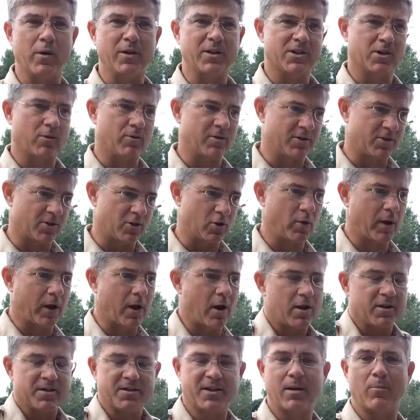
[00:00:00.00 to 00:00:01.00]
and so it's doing
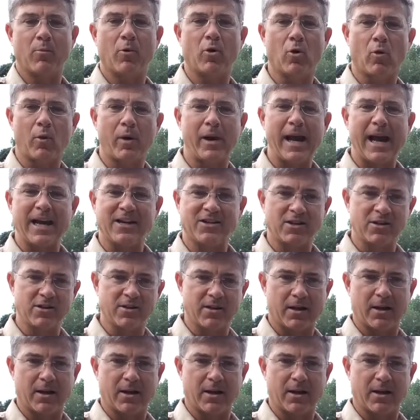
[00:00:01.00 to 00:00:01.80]
all its chemical reactions,